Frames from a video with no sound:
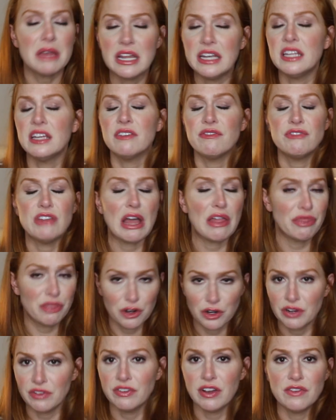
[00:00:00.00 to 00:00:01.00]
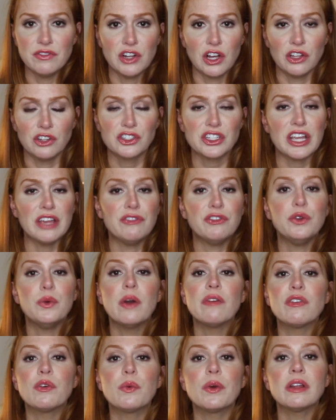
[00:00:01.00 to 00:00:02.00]
penny of that $35. If you
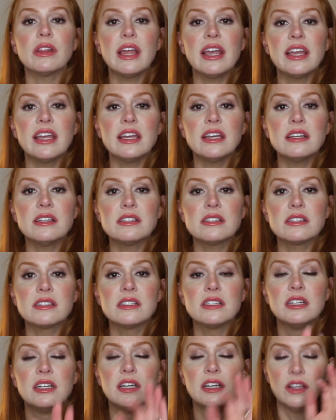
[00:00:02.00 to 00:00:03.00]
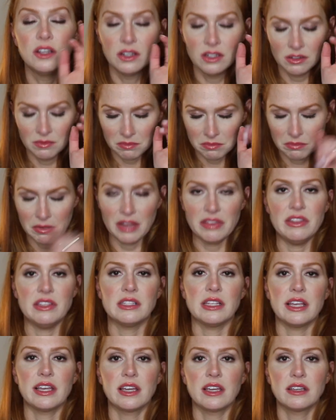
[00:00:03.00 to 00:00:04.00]
ever wear leggings, buy
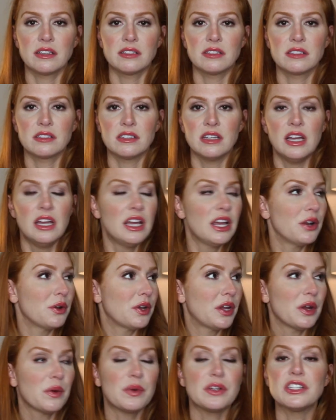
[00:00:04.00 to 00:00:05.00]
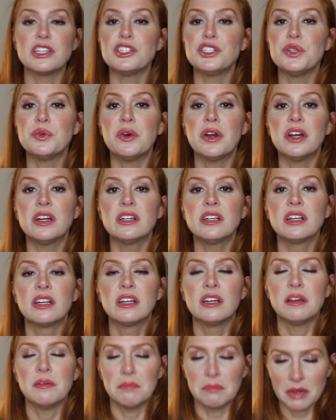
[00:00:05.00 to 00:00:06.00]
these leggings. I don't care what size you are,
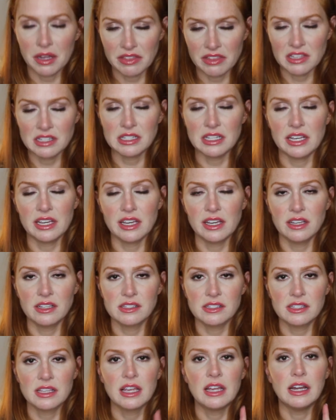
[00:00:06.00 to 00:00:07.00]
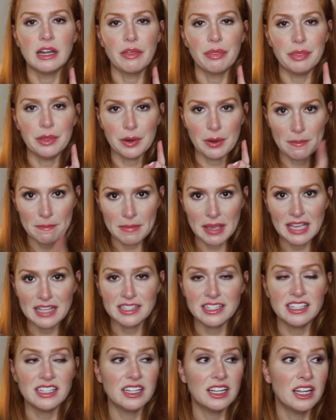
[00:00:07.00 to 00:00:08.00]
buy these leggings. They're
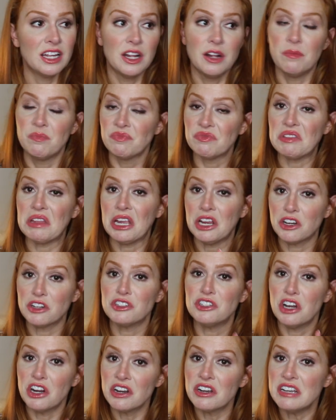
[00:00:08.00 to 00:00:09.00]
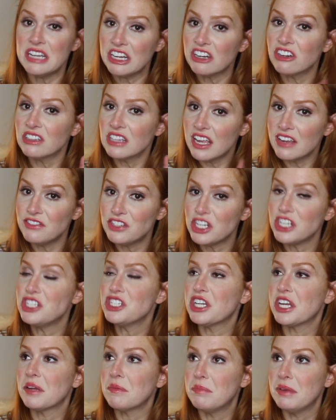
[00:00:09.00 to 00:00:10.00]
amazing. They're darn near
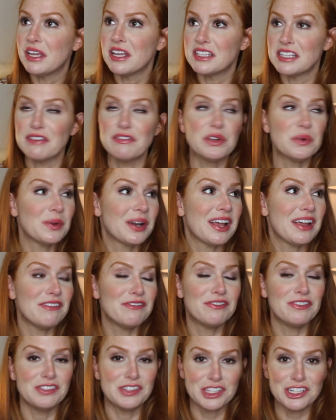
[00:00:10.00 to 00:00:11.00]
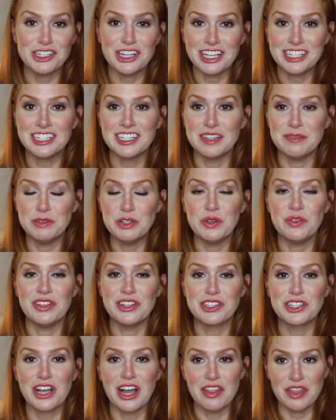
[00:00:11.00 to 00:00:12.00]
life-changing because everyone I've suggested them to
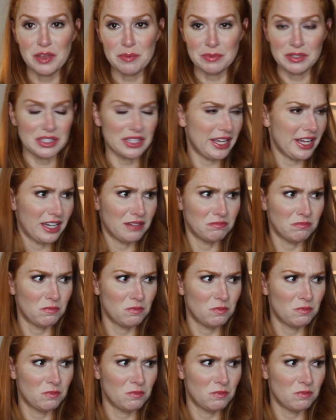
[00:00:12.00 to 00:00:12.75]
that's gotten them is like,